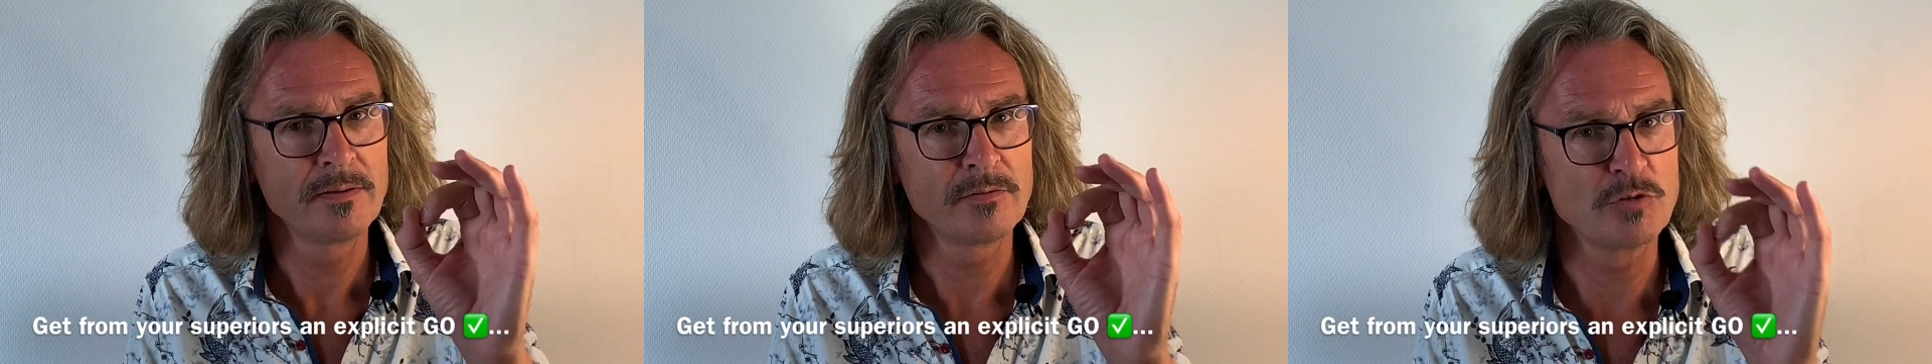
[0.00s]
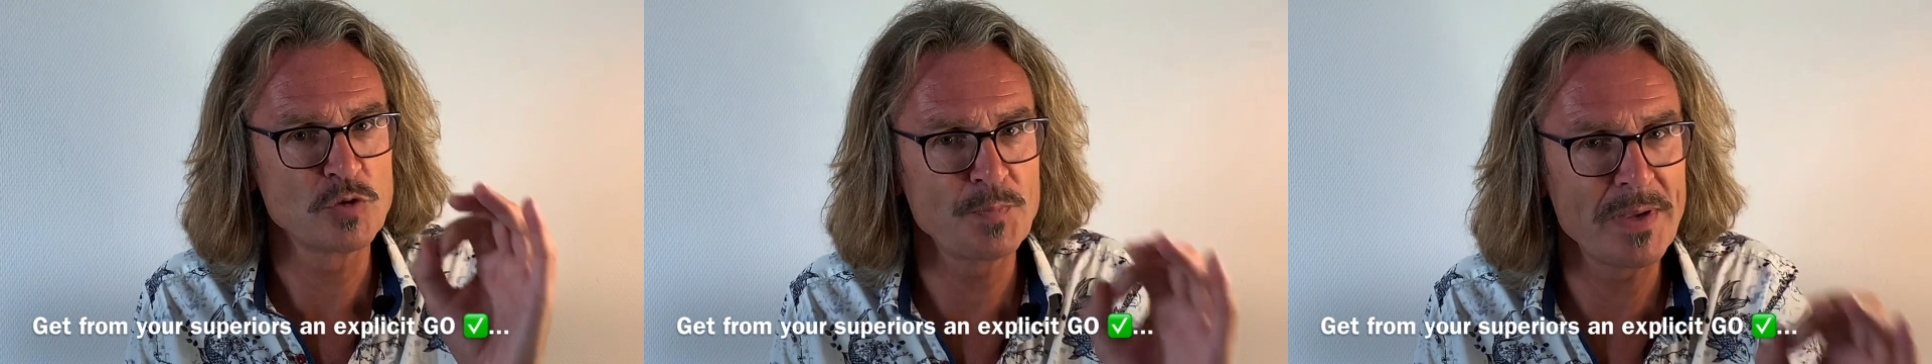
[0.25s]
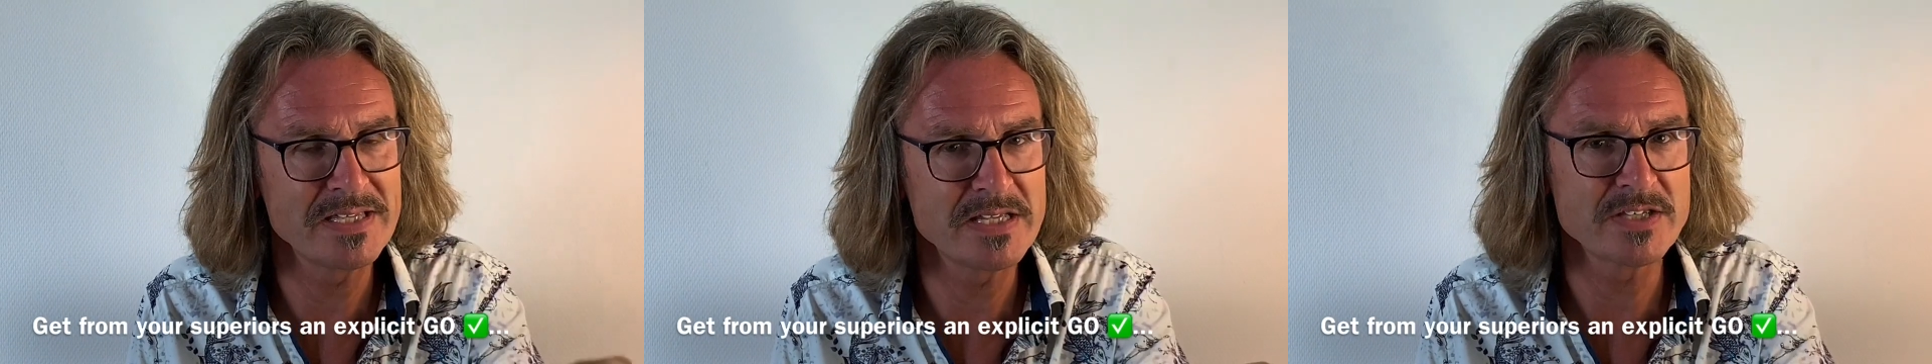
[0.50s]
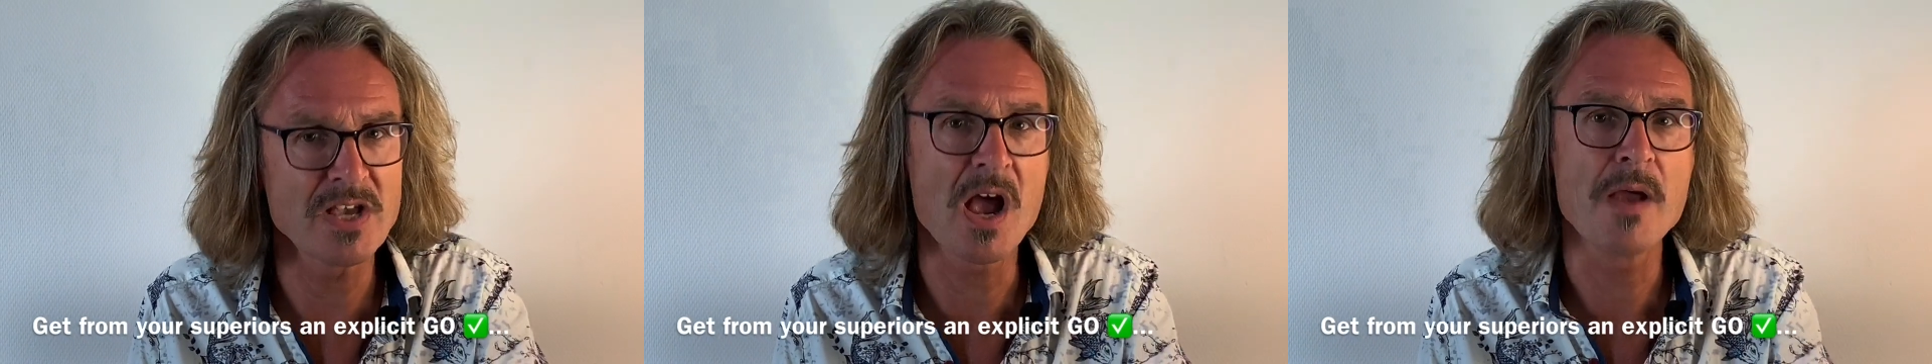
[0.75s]
to spend the
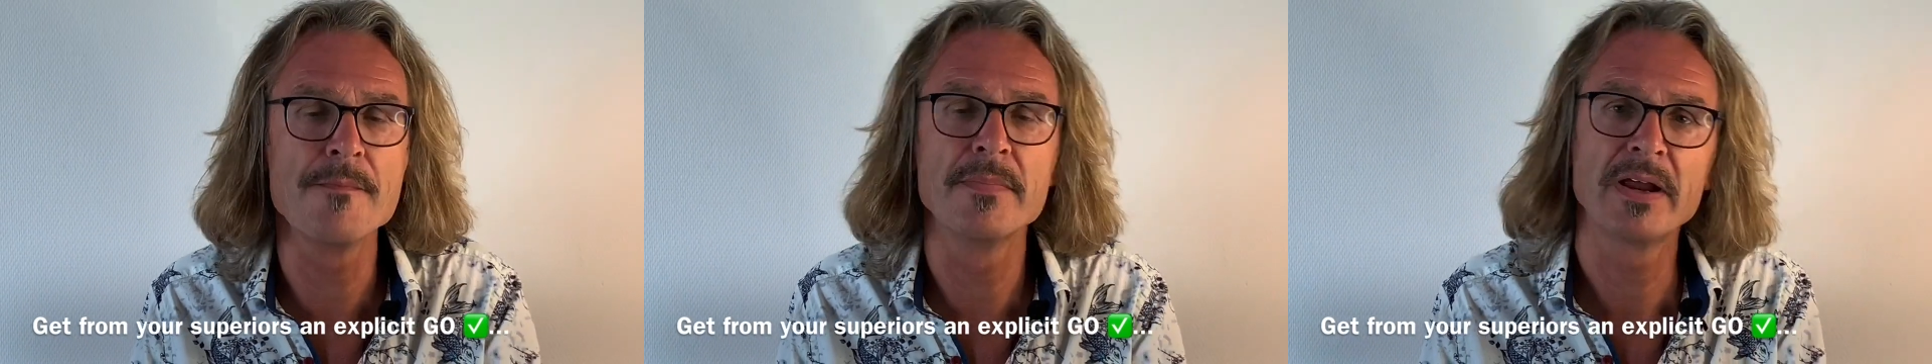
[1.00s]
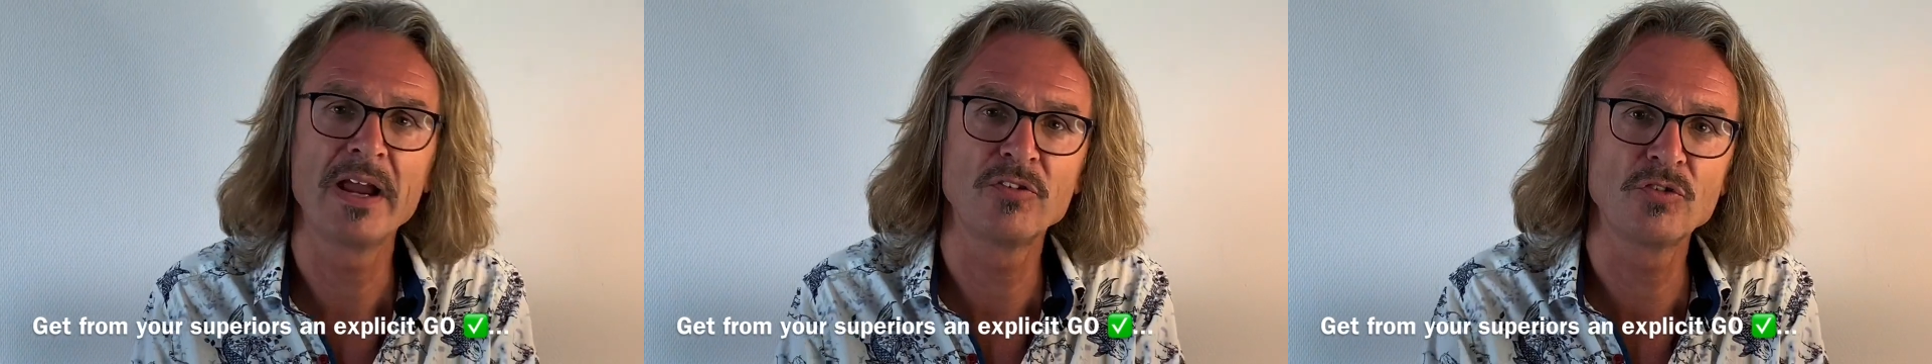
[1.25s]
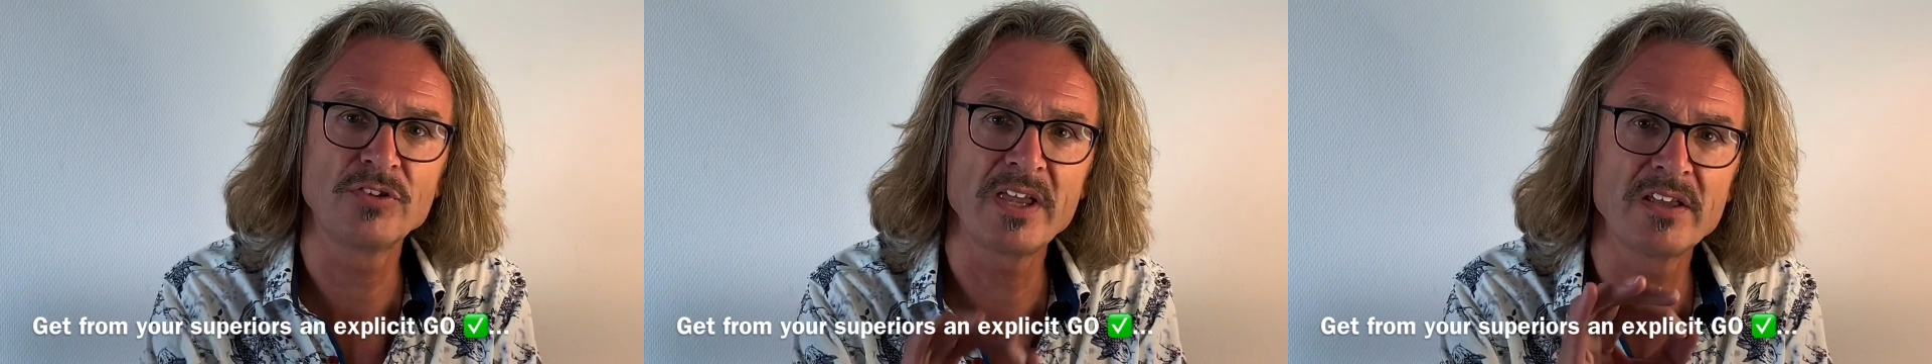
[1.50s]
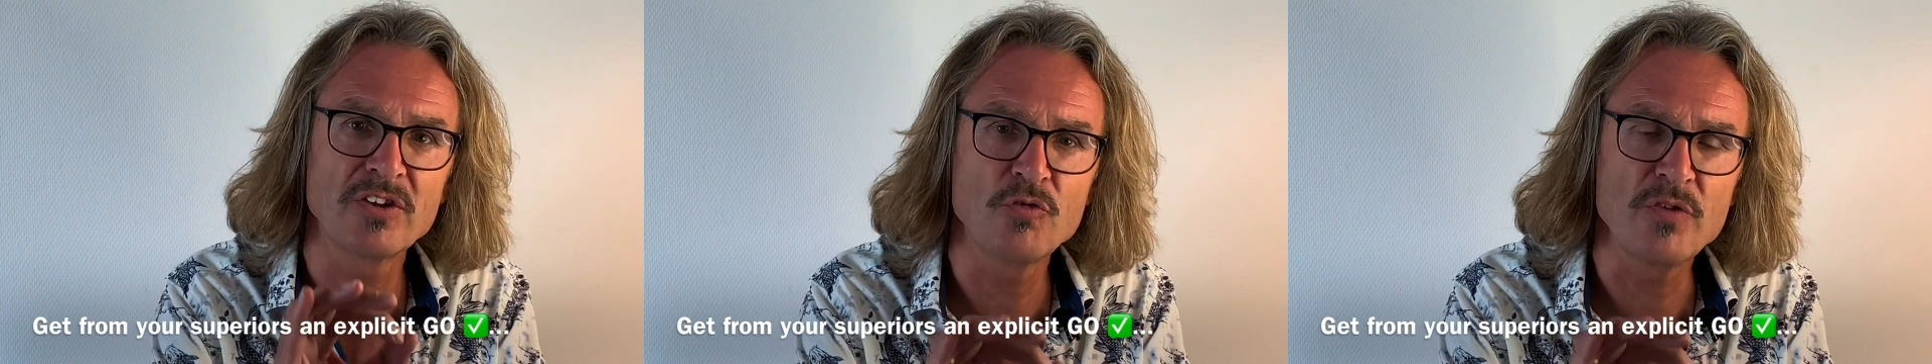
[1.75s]
time and to
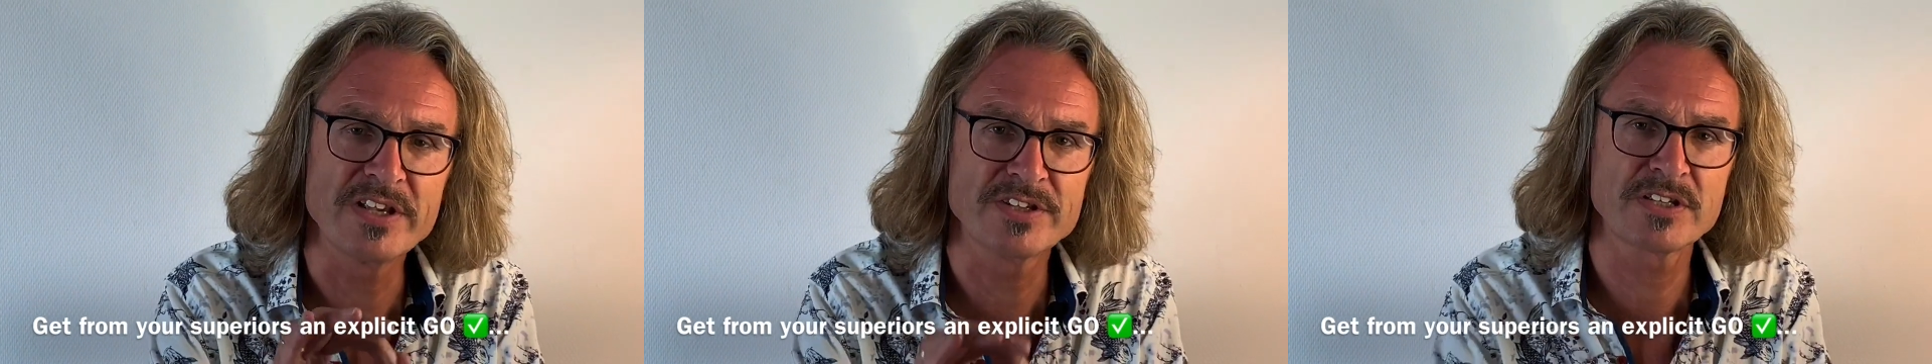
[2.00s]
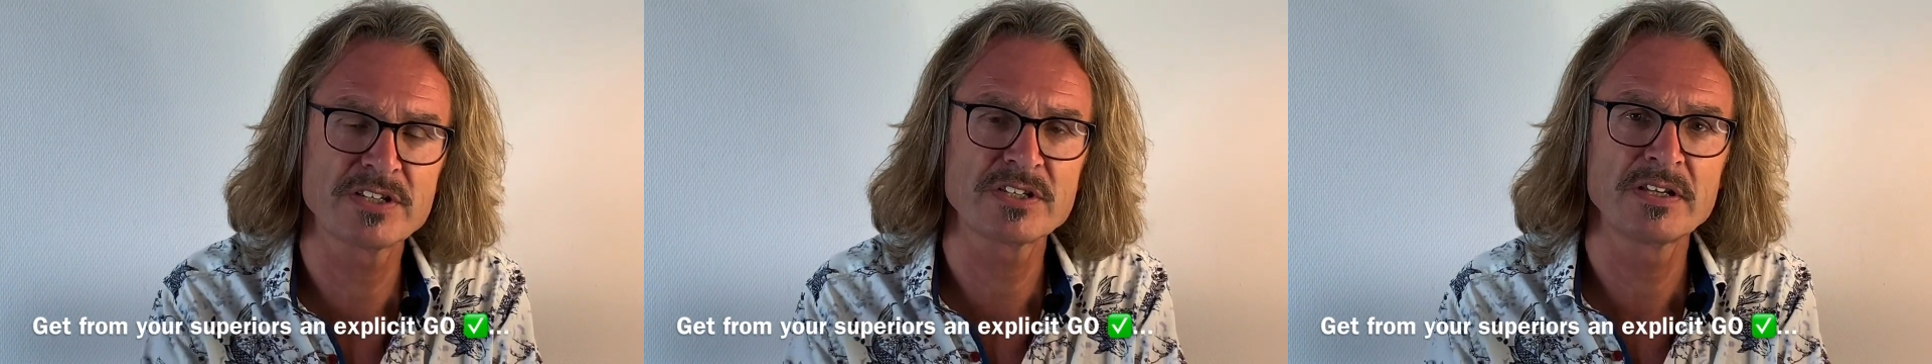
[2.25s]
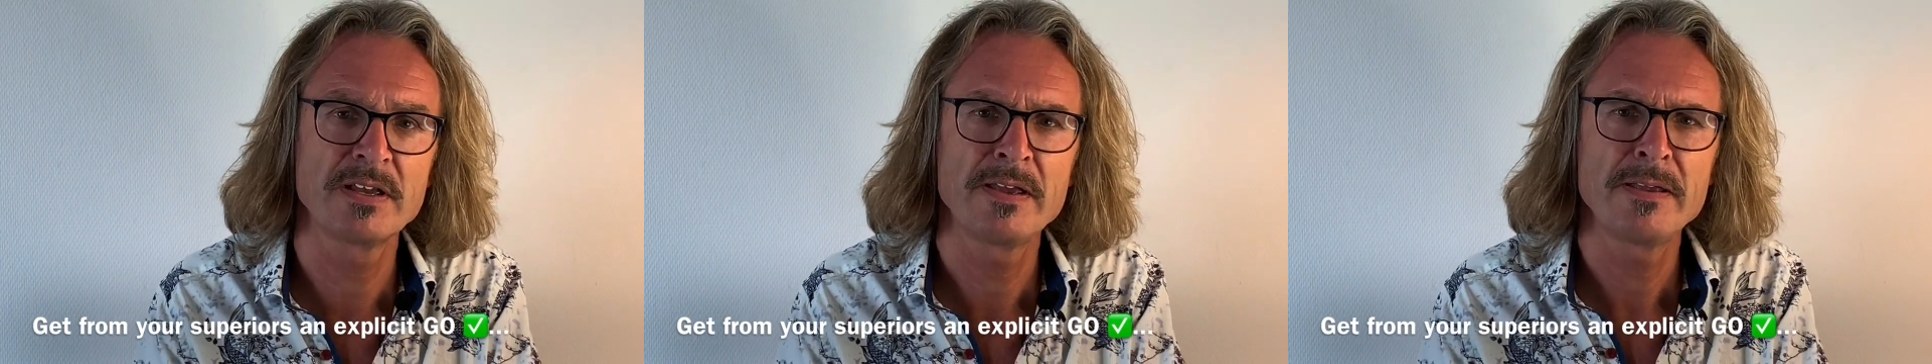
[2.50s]
take the risks?